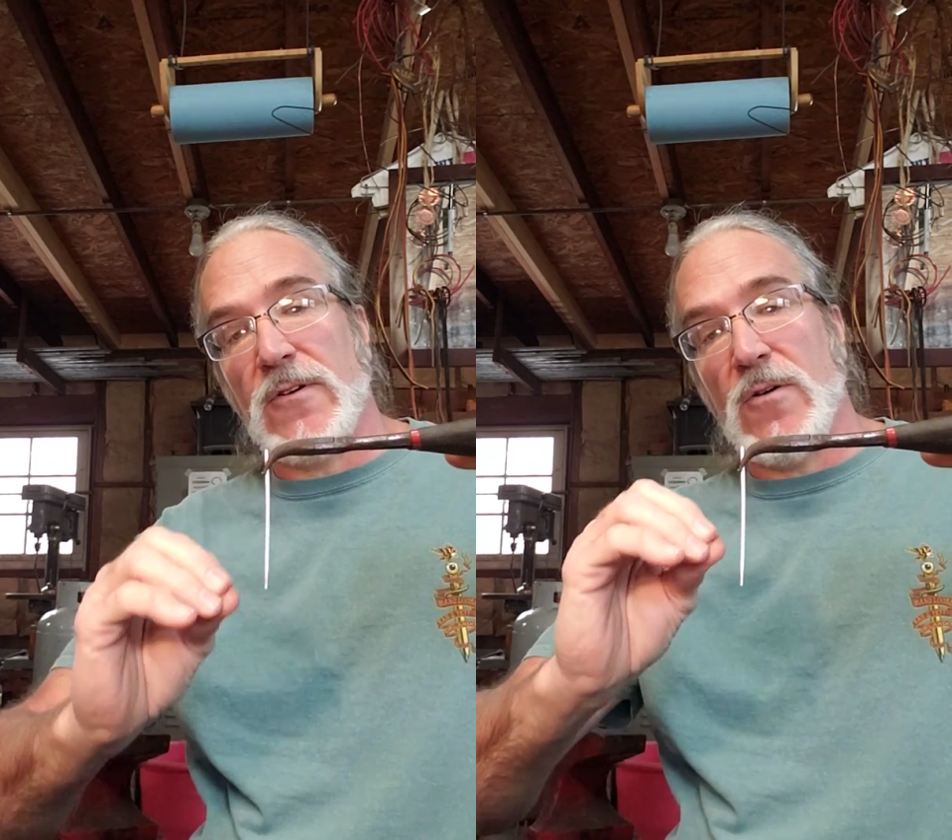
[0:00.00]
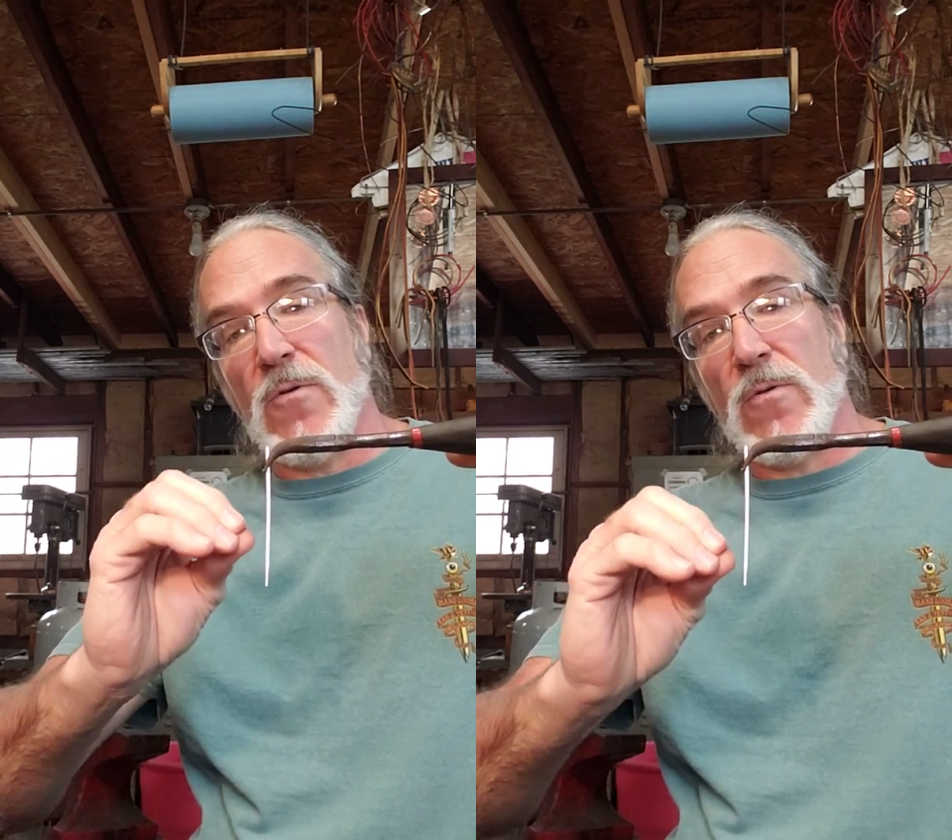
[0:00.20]

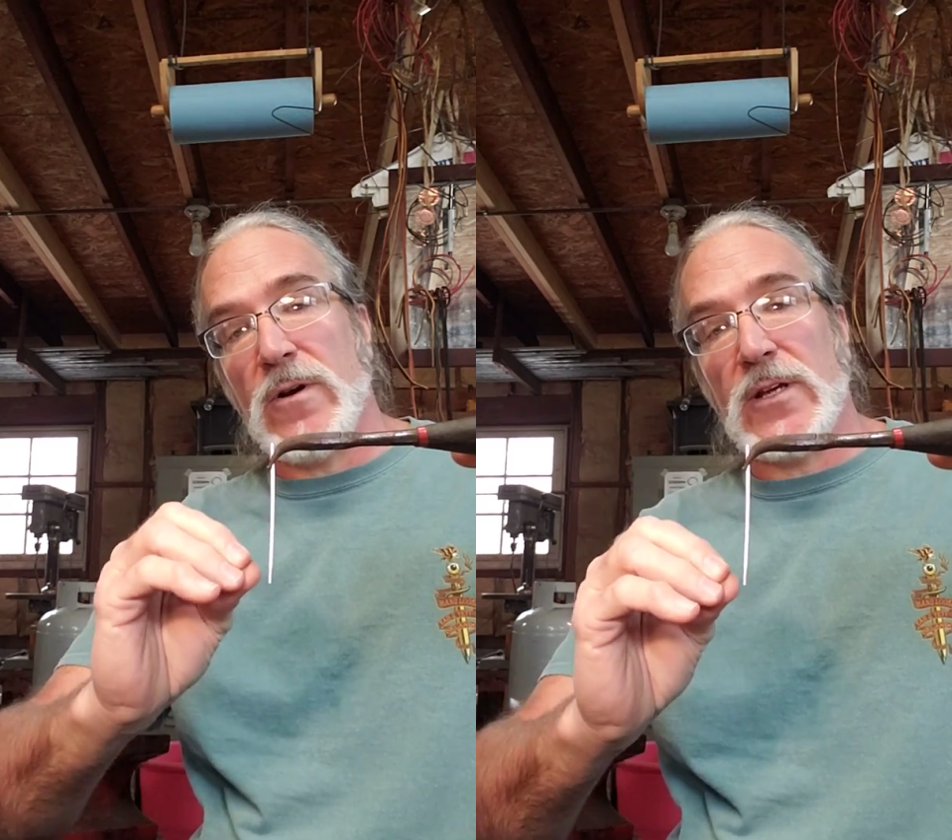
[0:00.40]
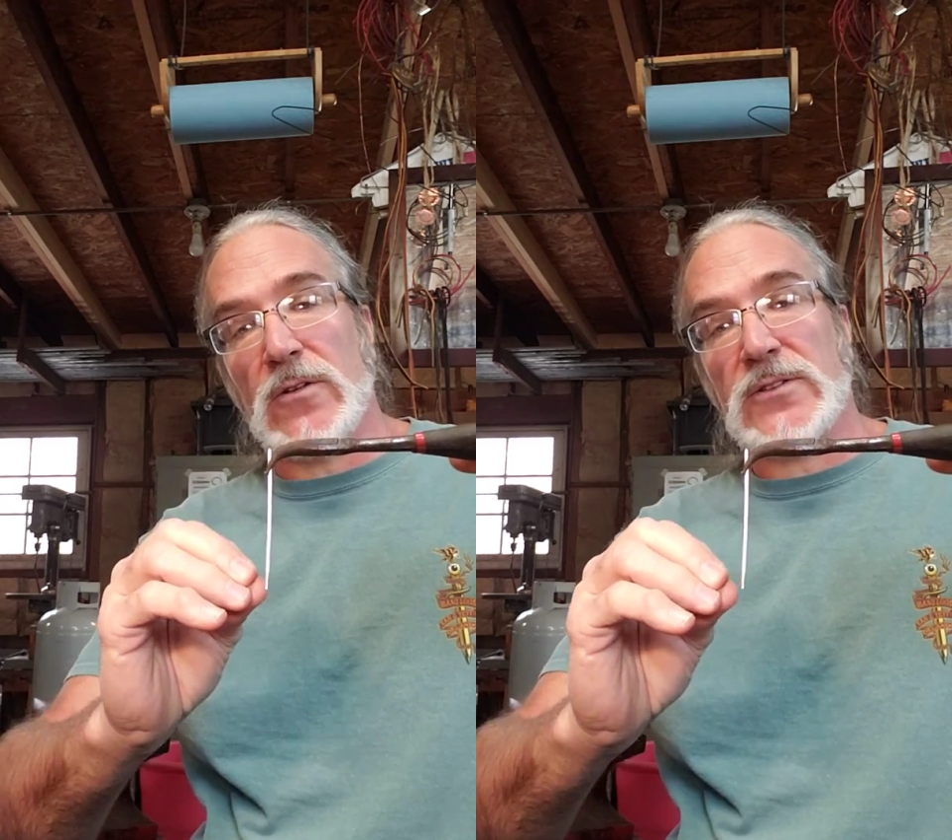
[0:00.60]

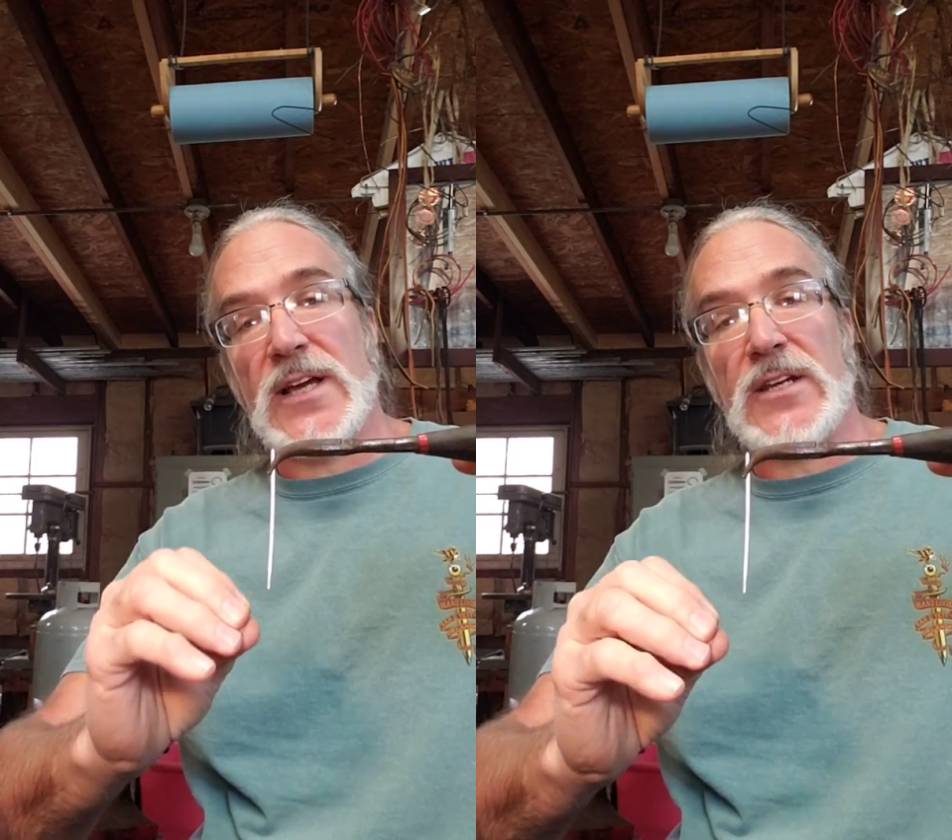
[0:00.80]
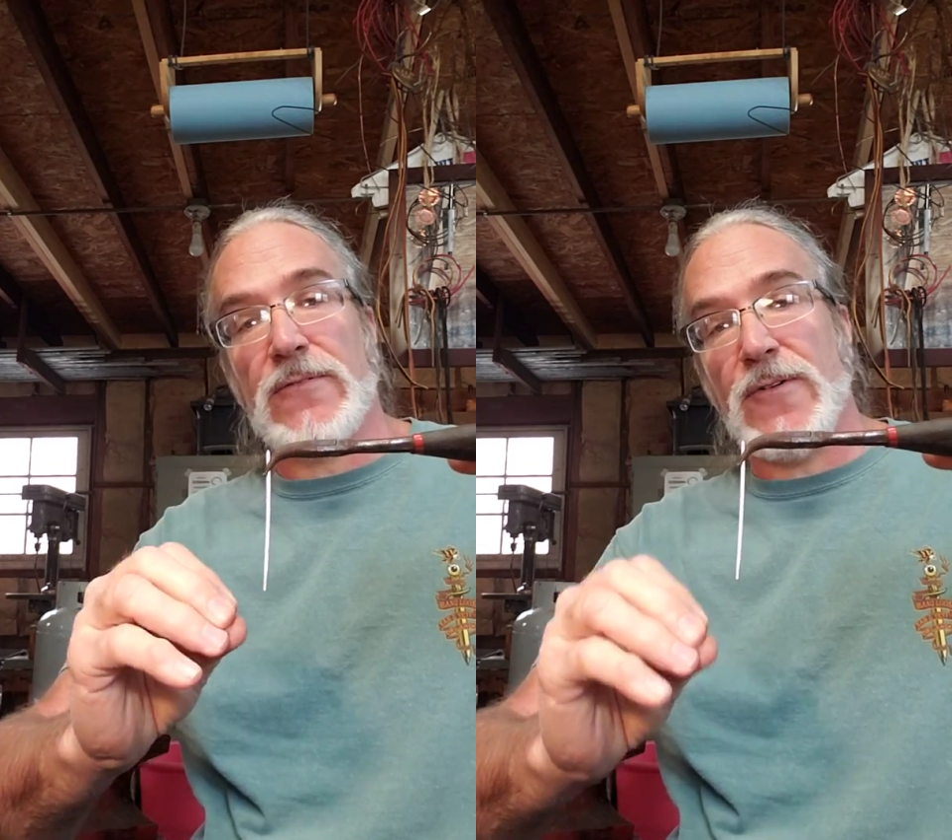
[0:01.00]
or it'll
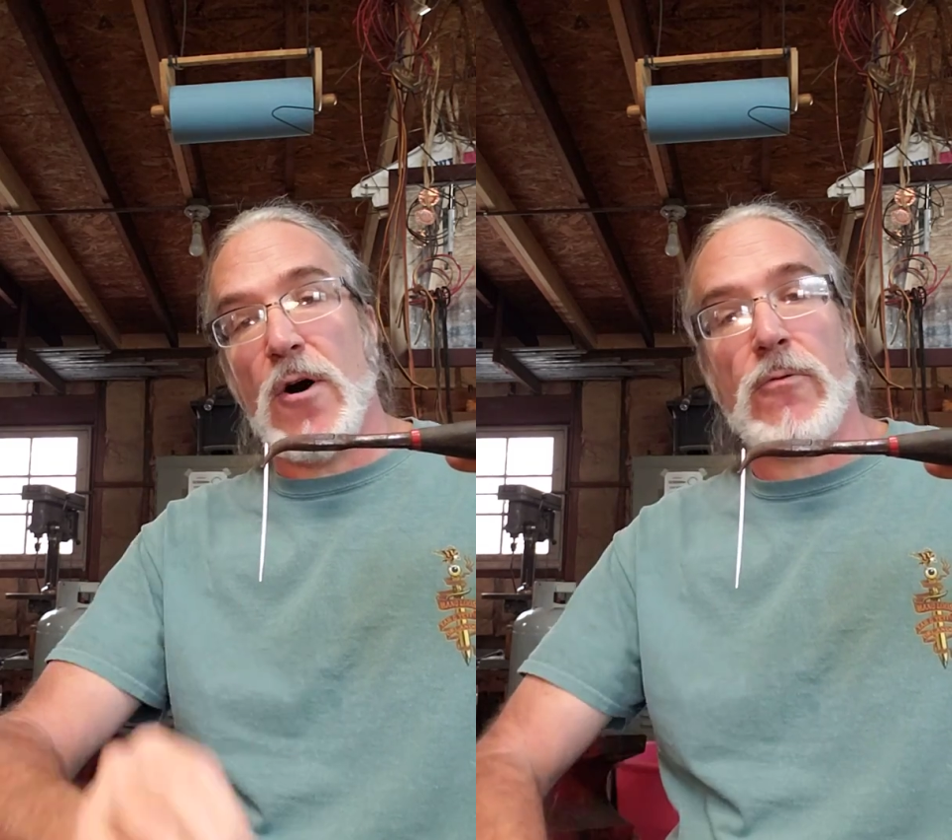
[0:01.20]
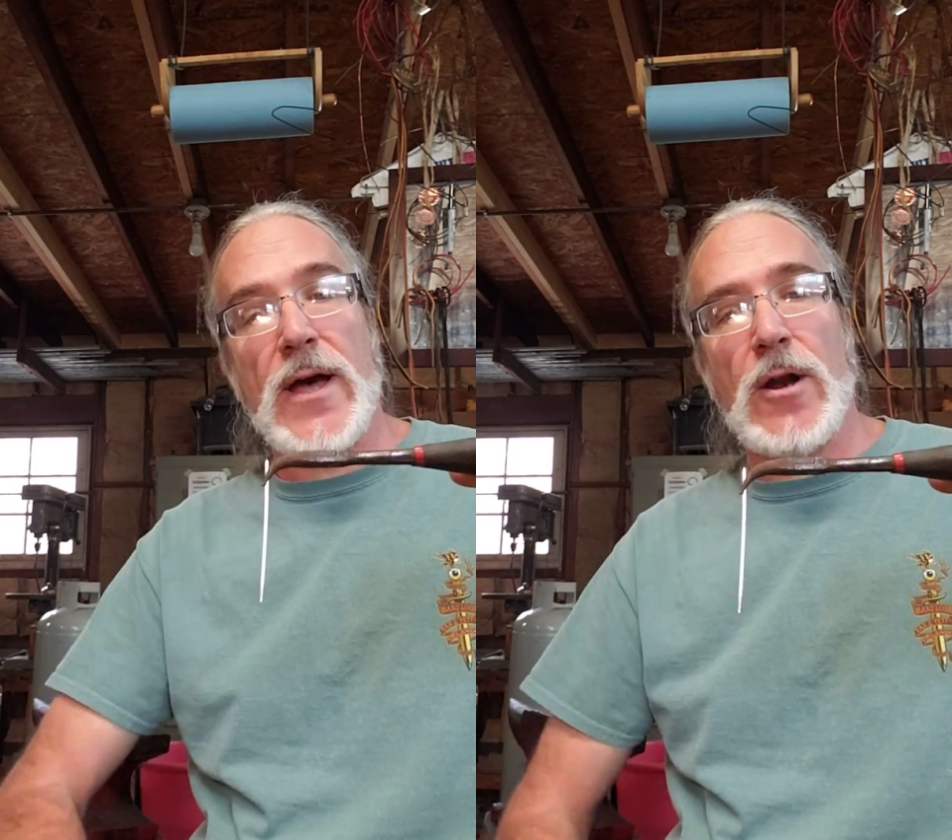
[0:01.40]
tend to
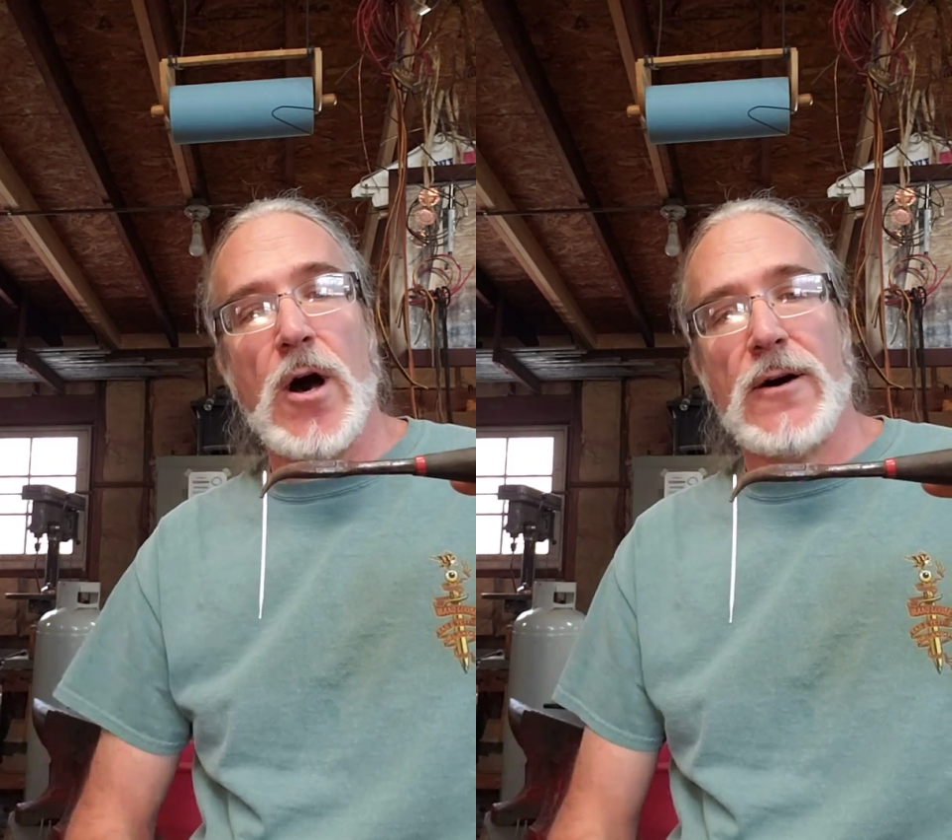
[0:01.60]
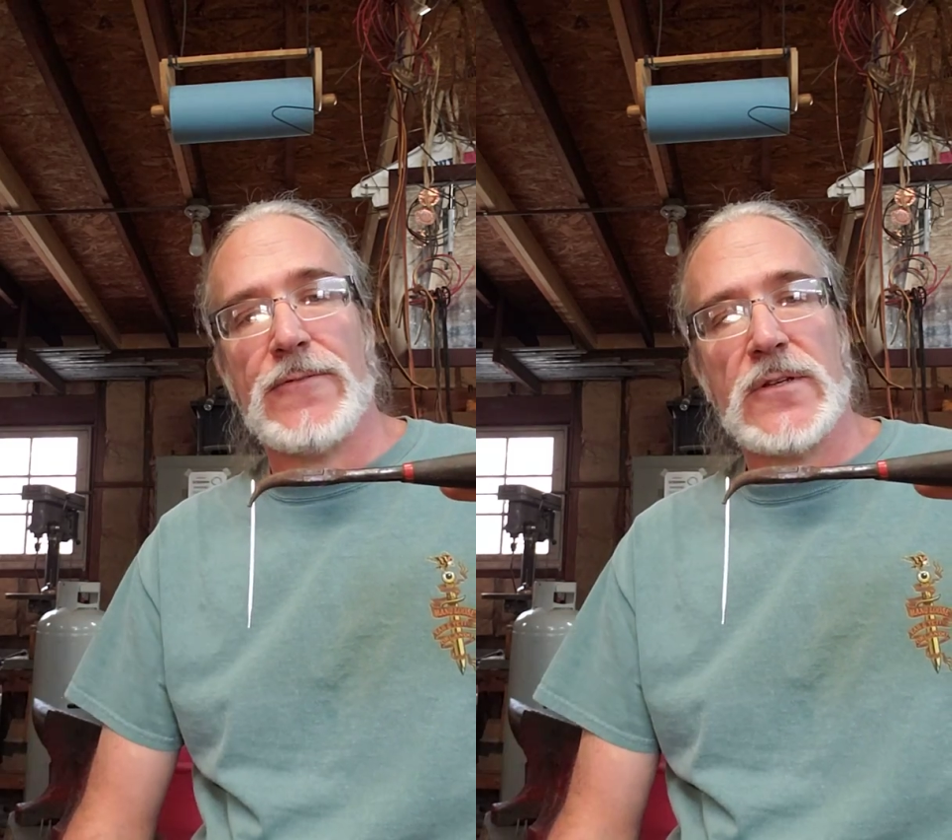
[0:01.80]
fall right
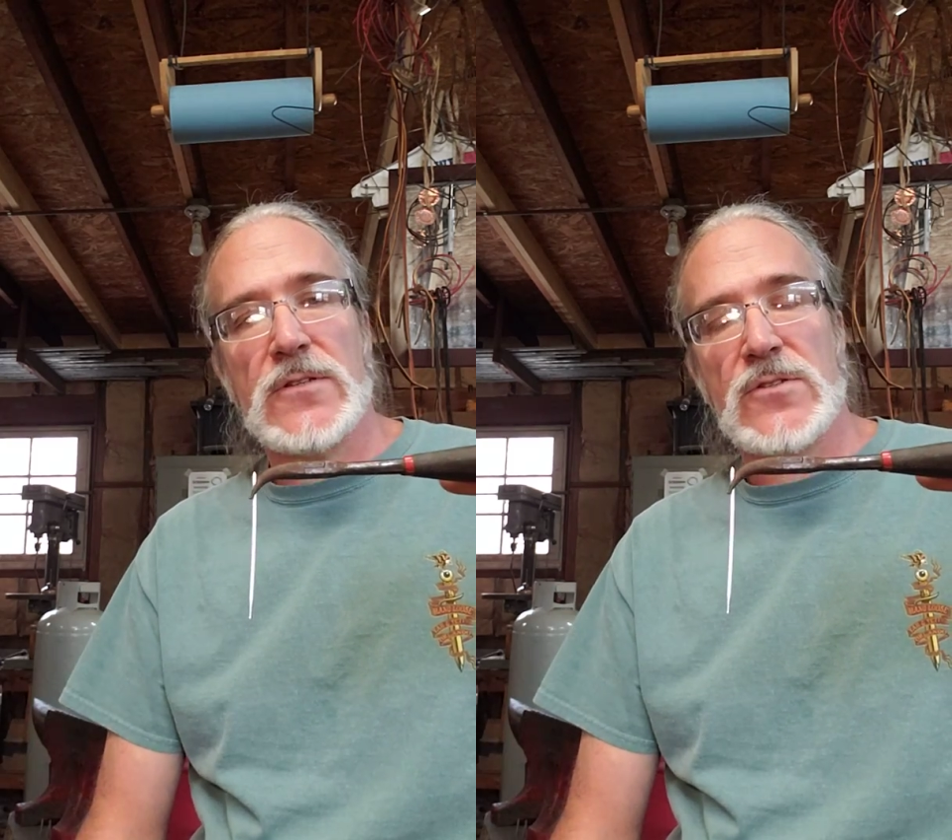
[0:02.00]
off.